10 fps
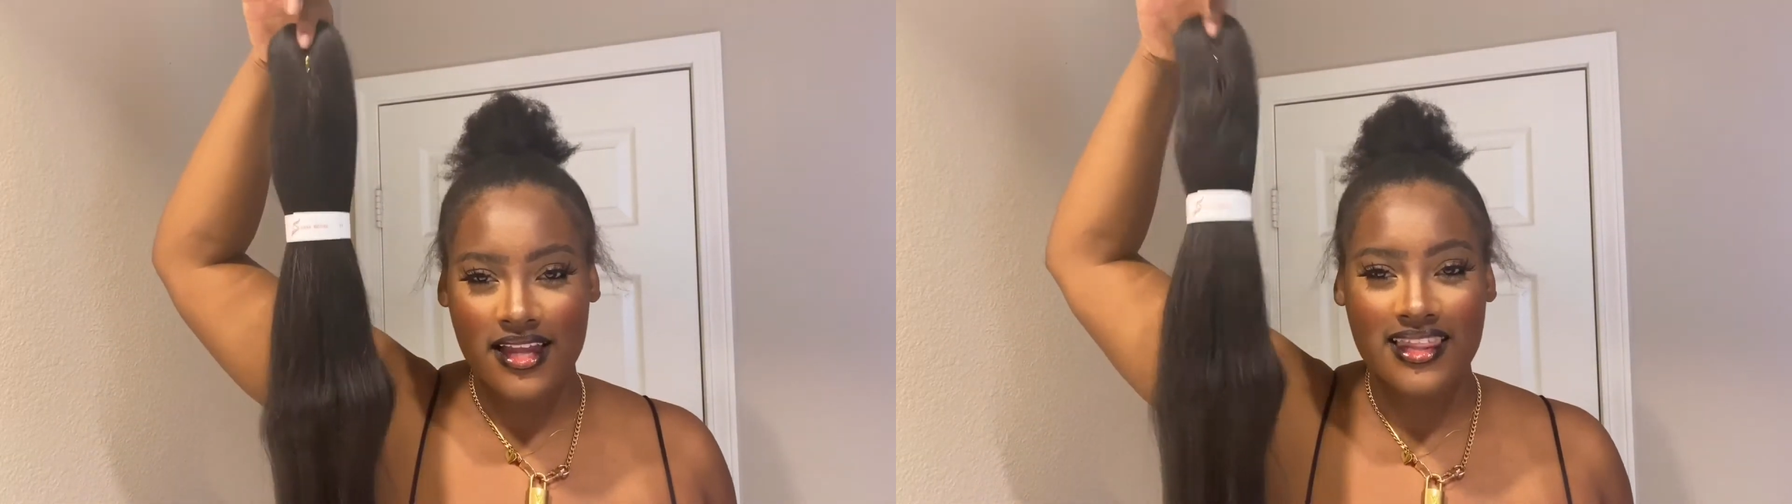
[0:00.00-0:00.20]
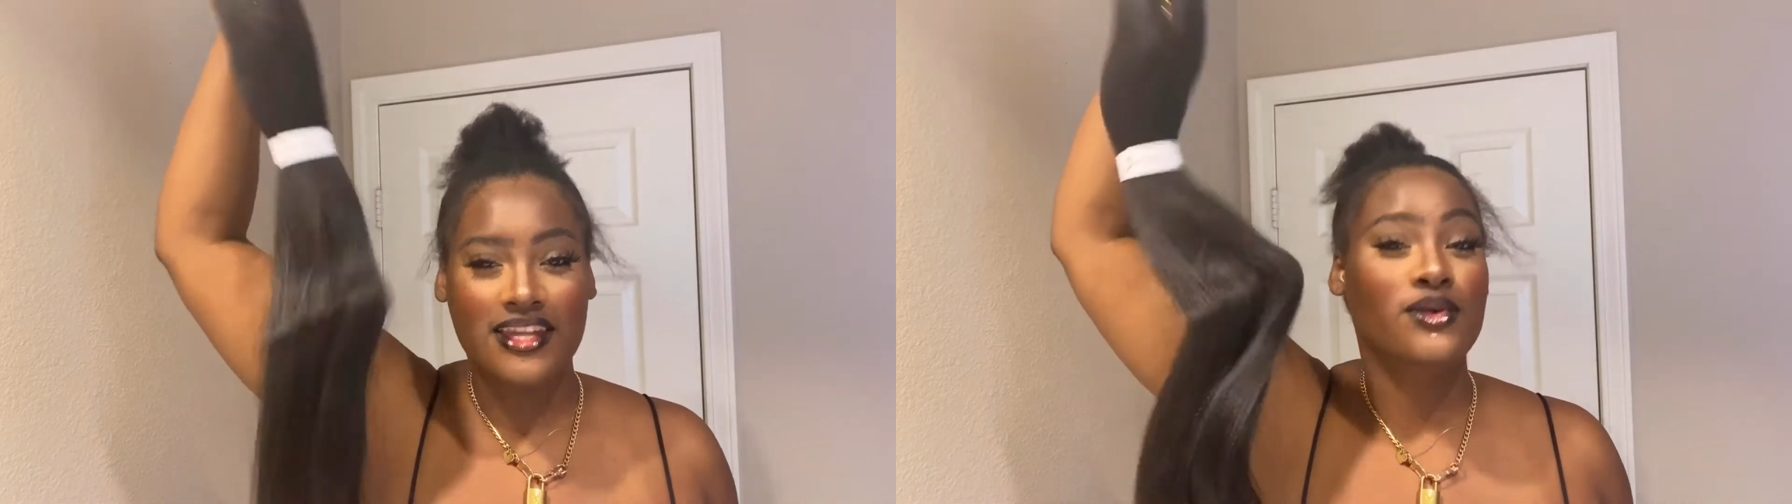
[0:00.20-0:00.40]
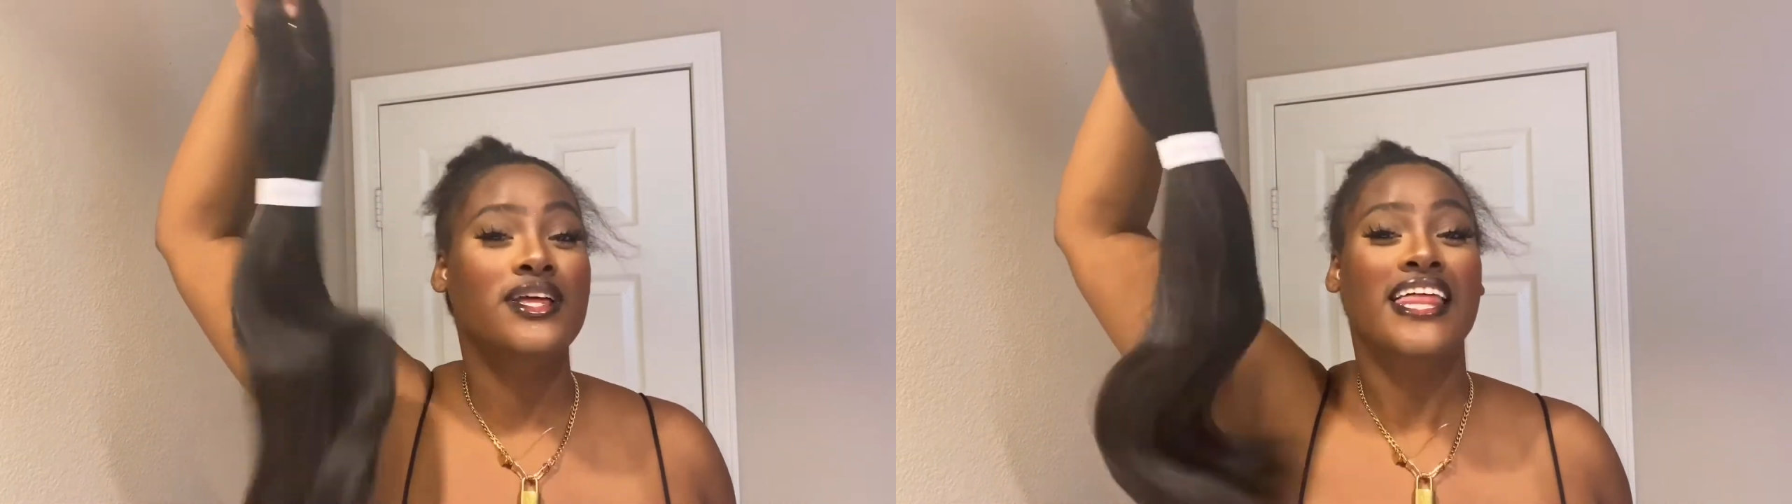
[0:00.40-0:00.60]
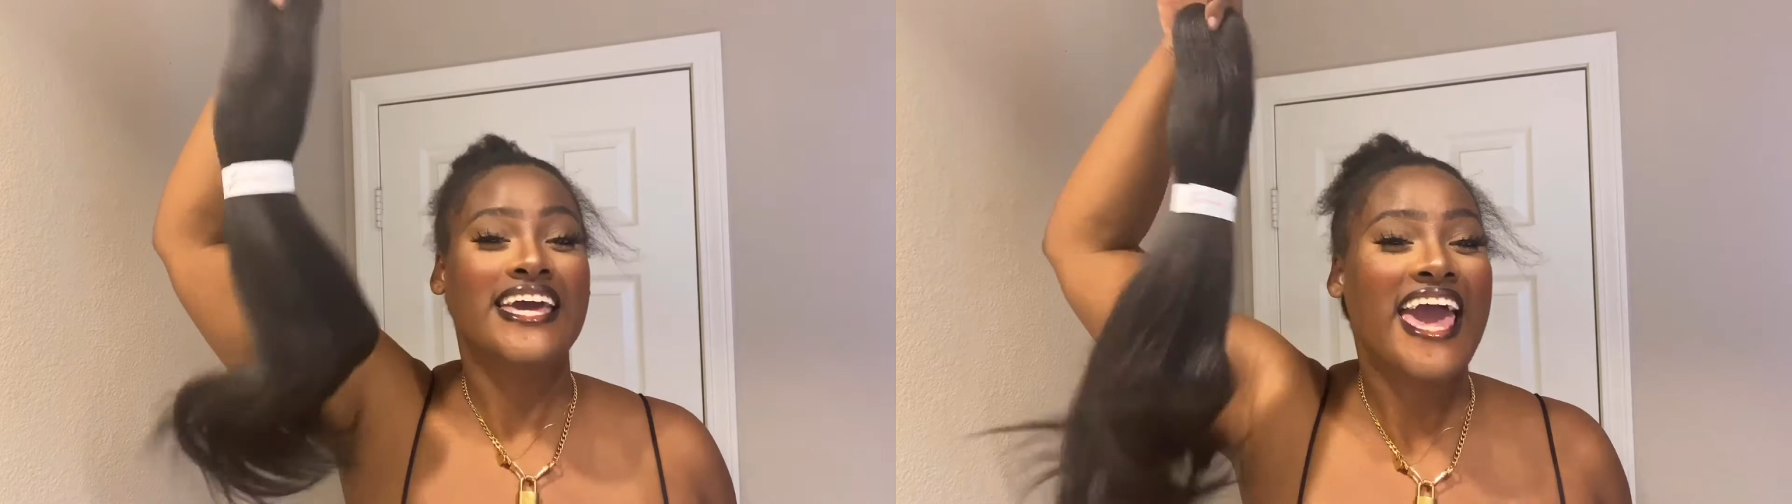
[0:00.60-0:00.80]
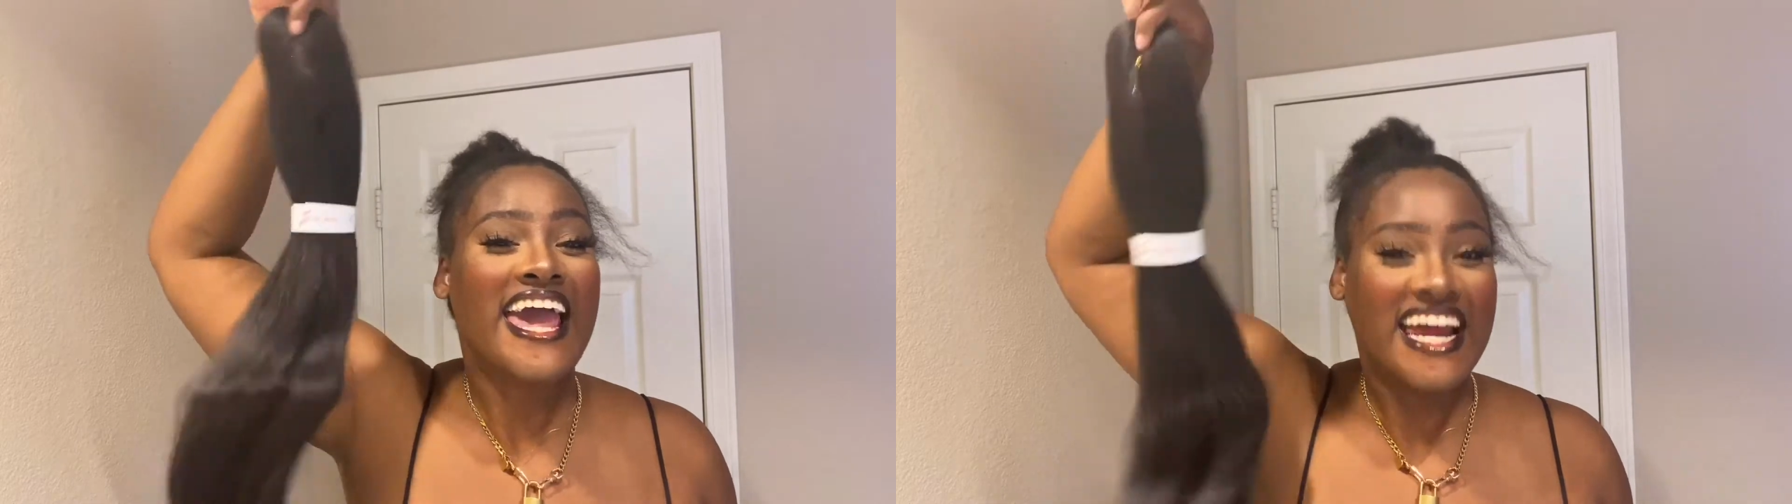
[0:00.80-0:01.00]
literally like
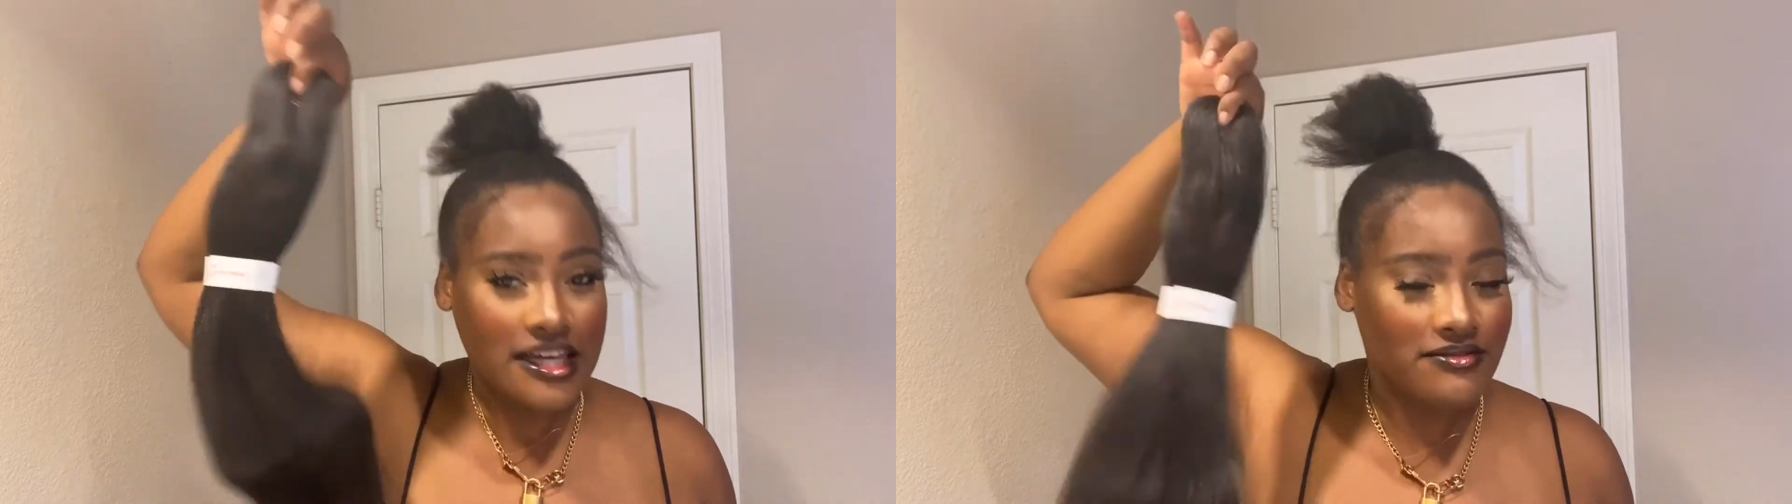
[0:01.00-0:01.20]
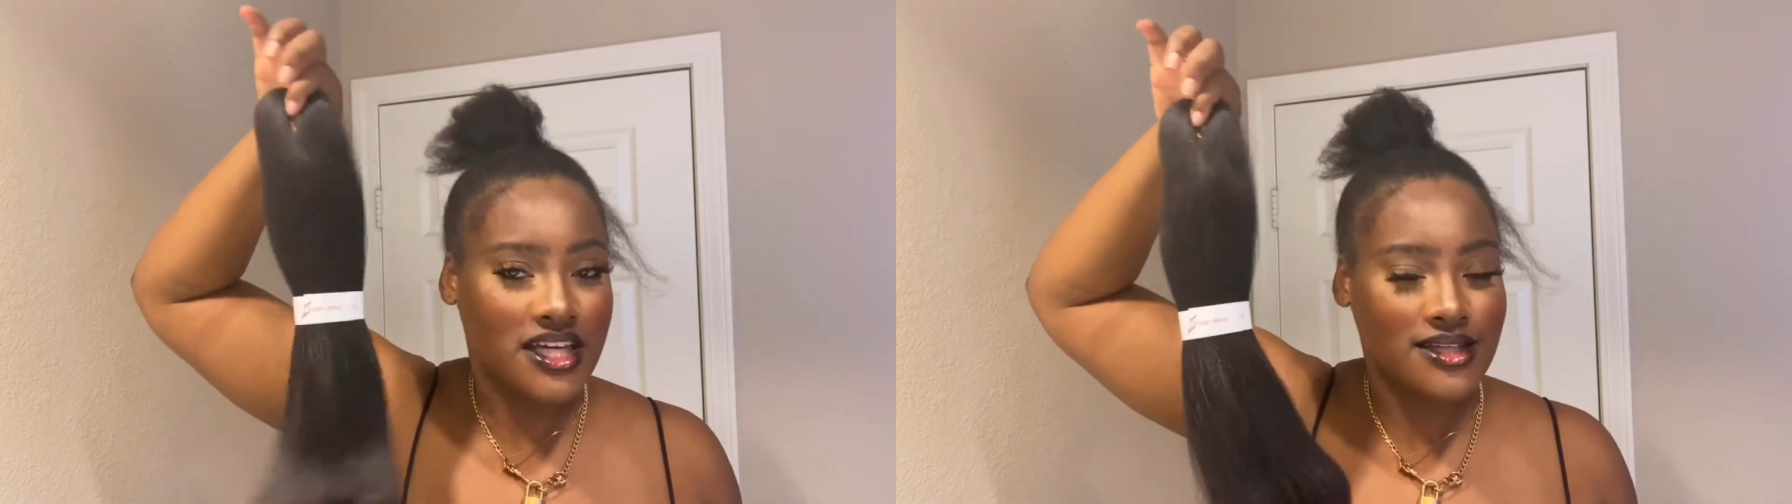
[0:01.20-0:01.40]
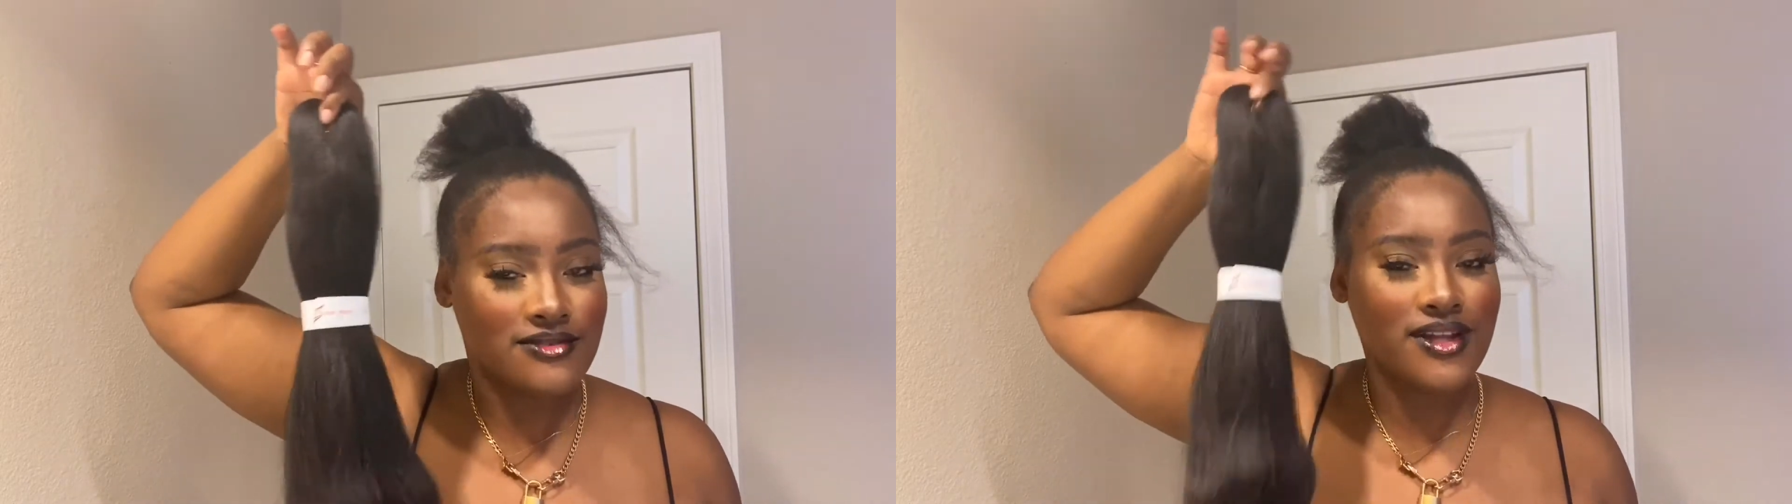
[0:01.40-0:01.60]
8 of these for